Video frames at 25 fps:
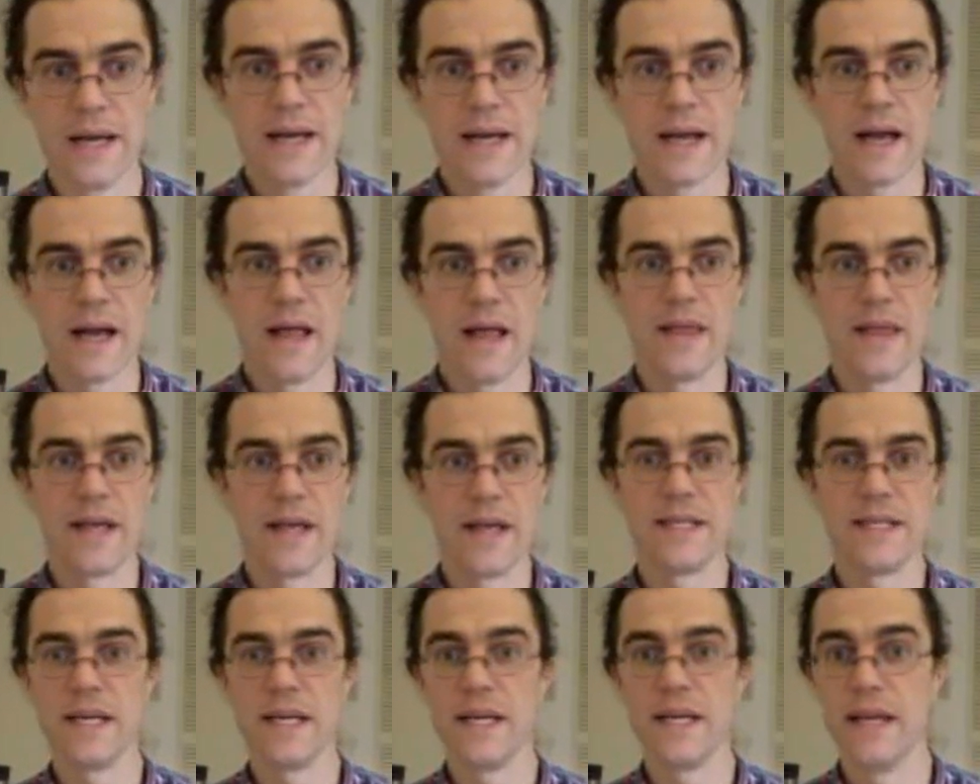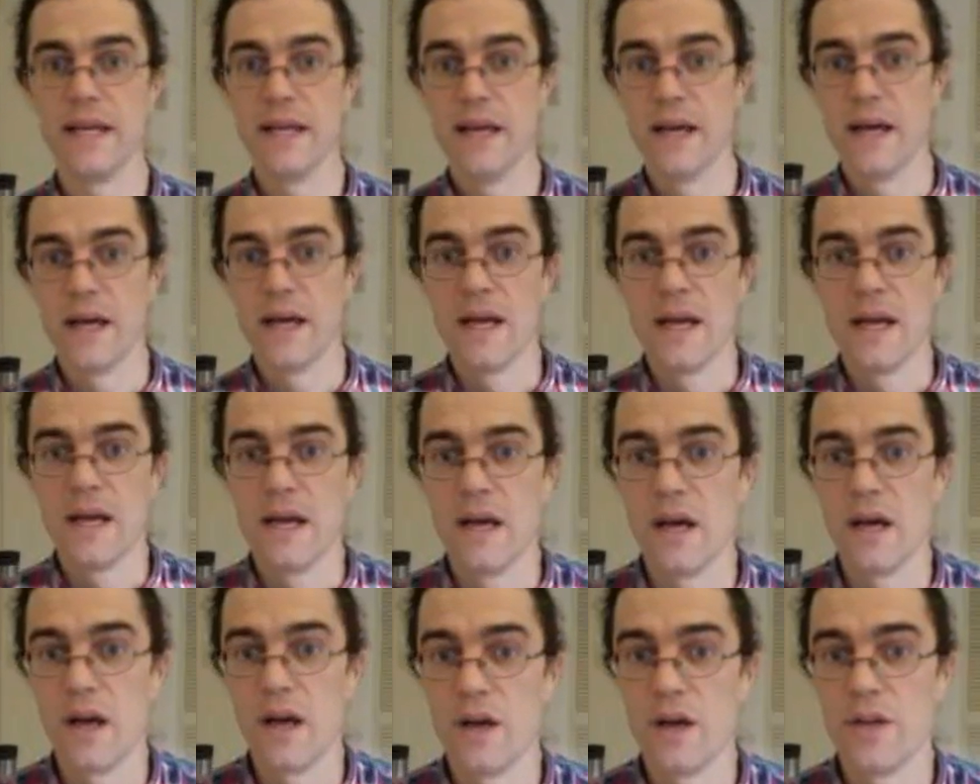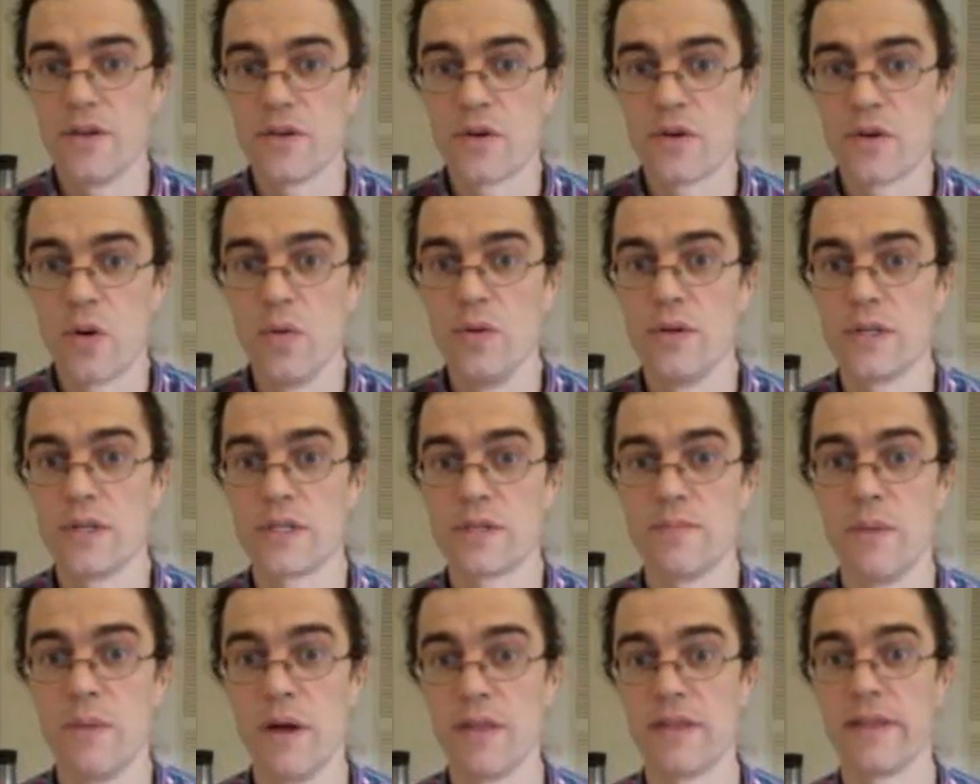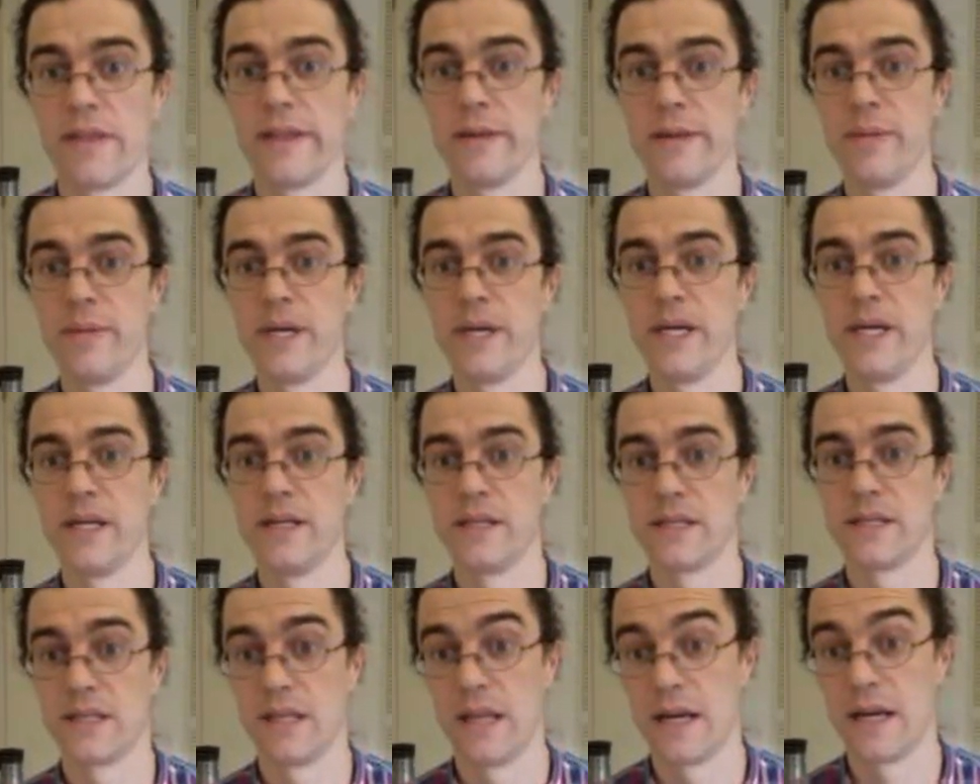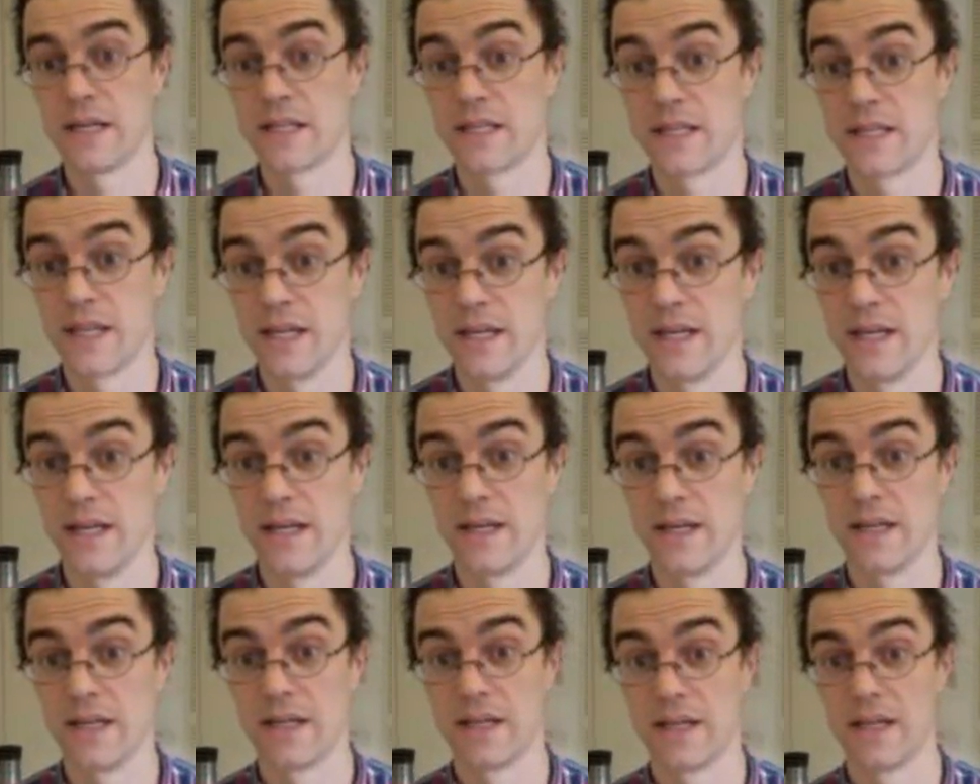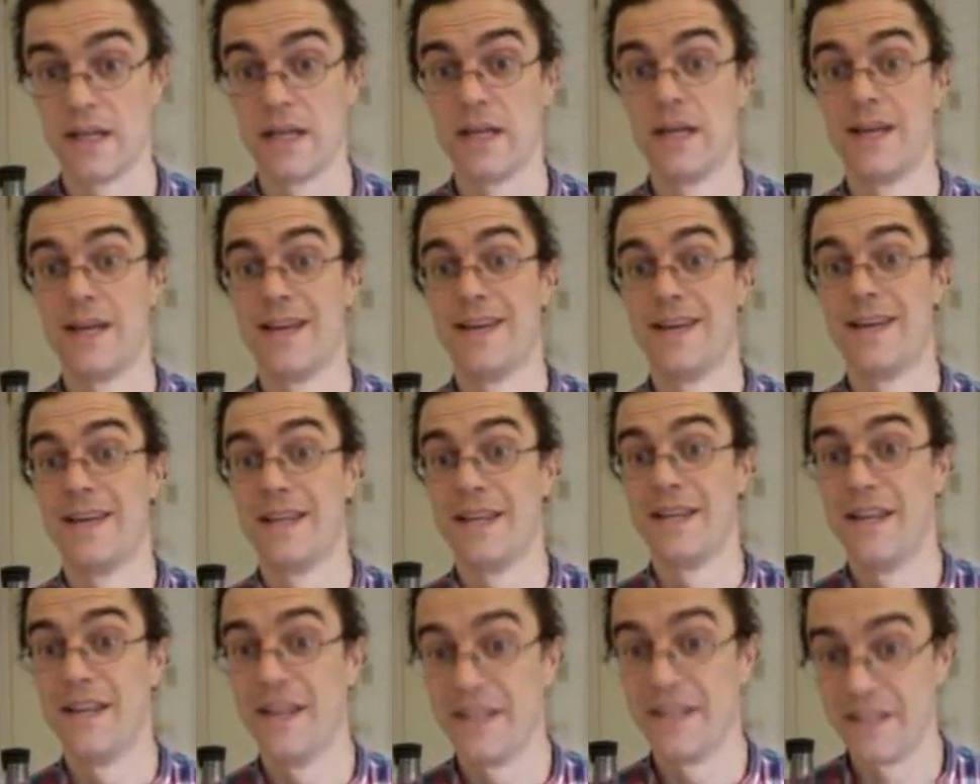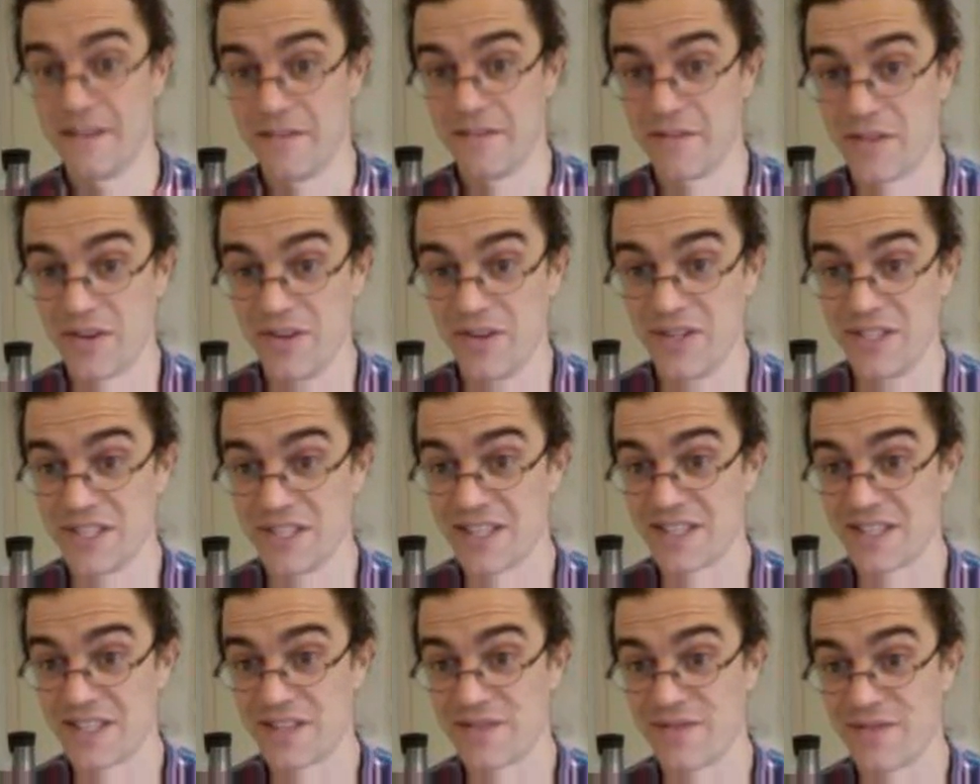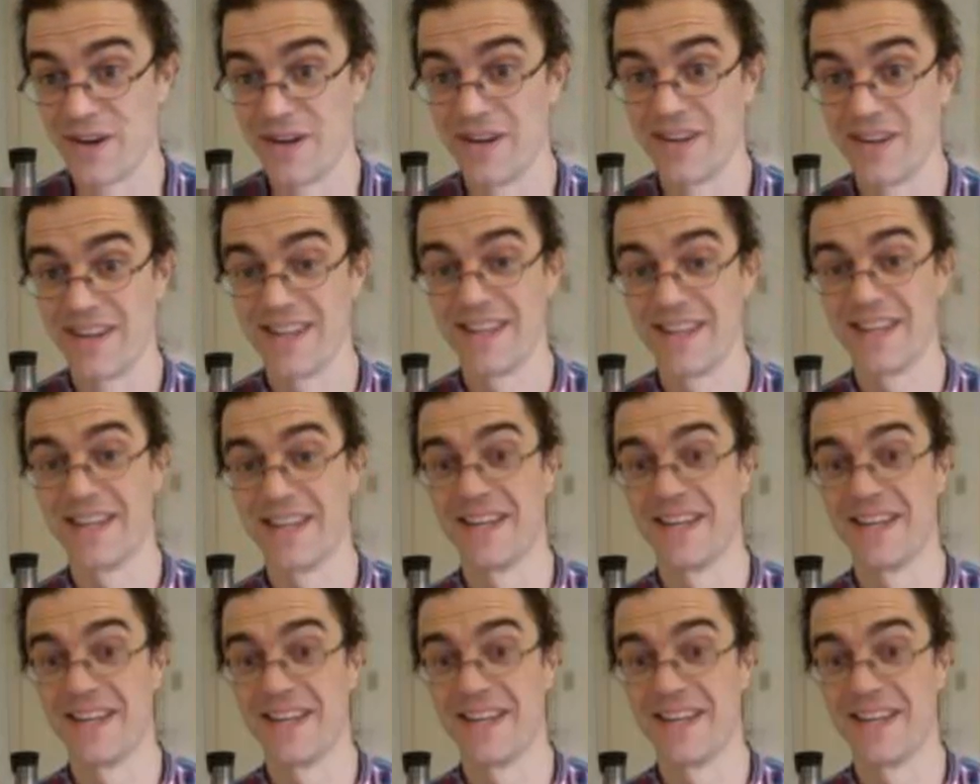And then D, the coldest monthly mean is less than -36 Fahrenheit.